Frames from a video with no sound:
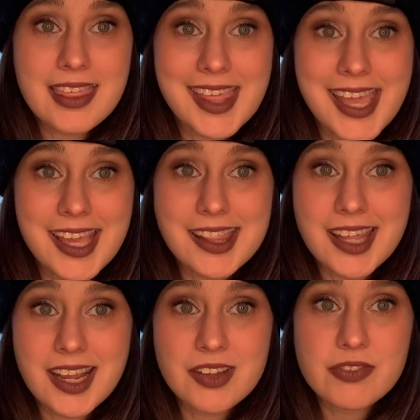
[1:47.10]
thing
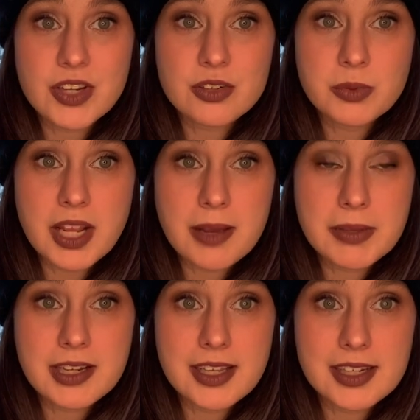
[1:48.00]
that I feared would
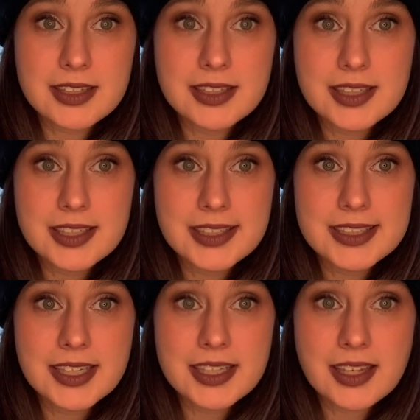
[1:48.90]
happen, and it,
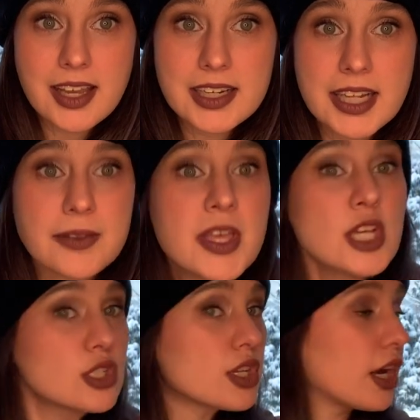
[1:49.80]
it kind of did.
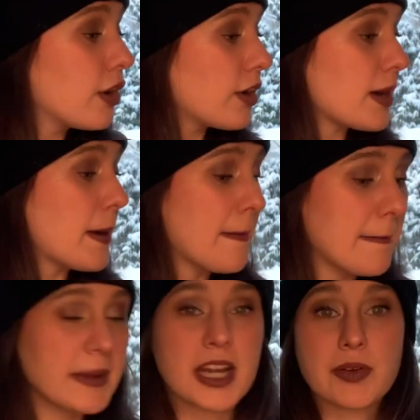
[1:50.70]
So,
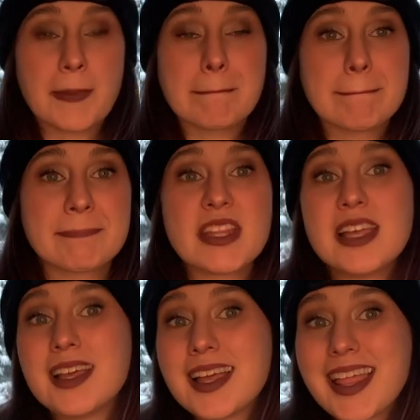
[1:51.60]
but anyway,
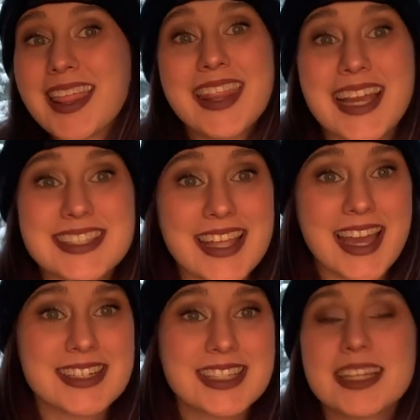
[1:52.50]
that's
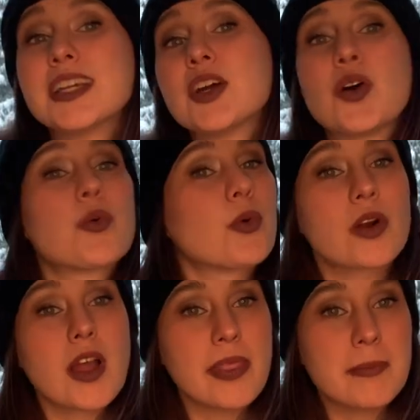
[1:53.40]
that.
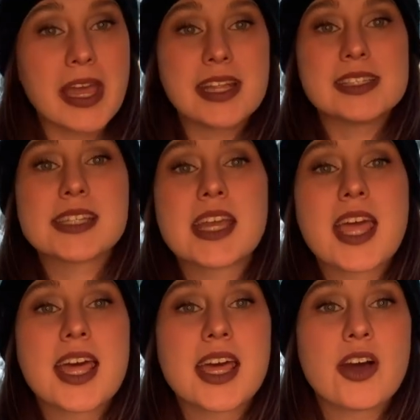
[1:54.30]
We're on the mend.
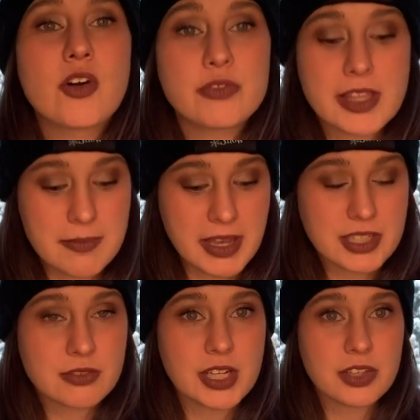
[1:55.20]
Hopefully I'm back
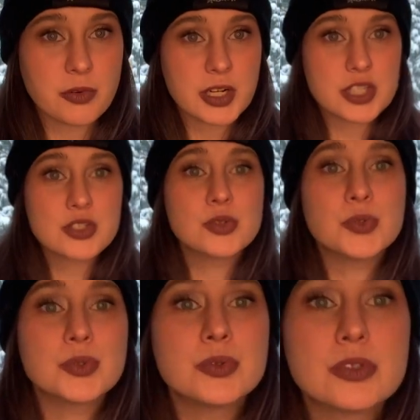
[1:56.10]
to regular work
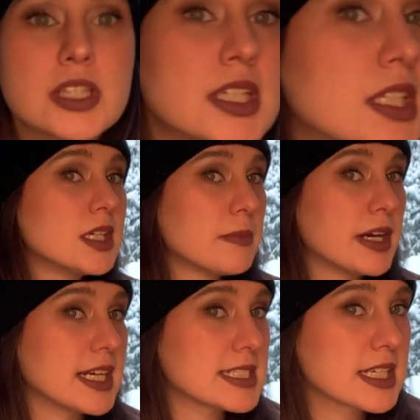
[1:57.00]
soon,
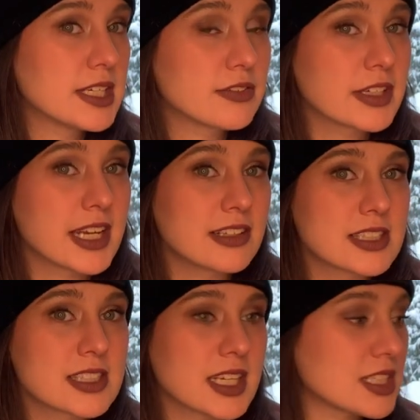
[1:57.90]
but for now,
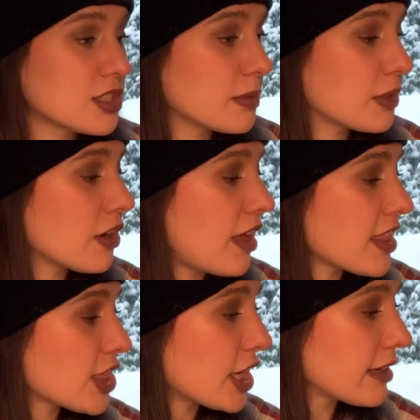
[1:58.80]
let's get into the book haul. I
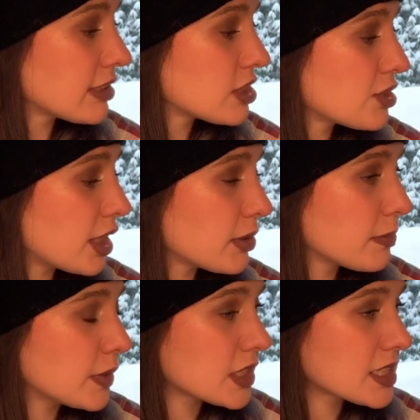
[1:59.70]
thought I would start with
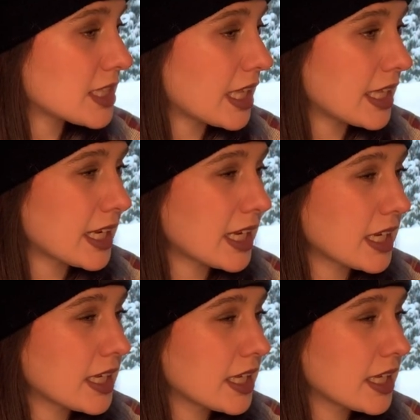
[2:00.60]
books that like,